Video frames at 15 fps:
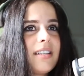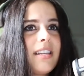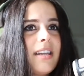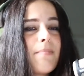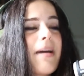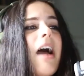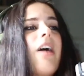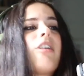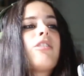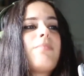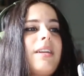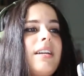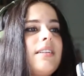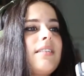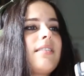
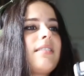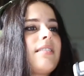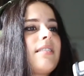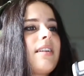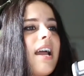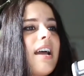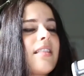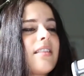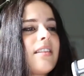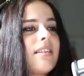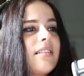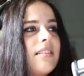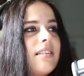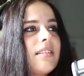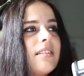empowerment and
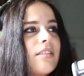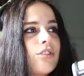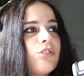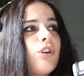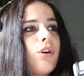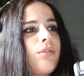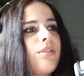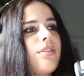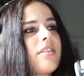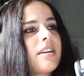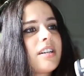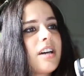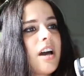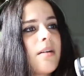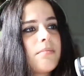the growth
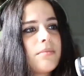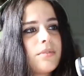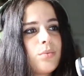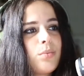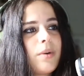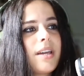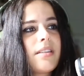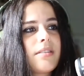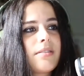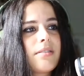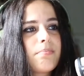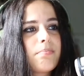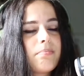that comes with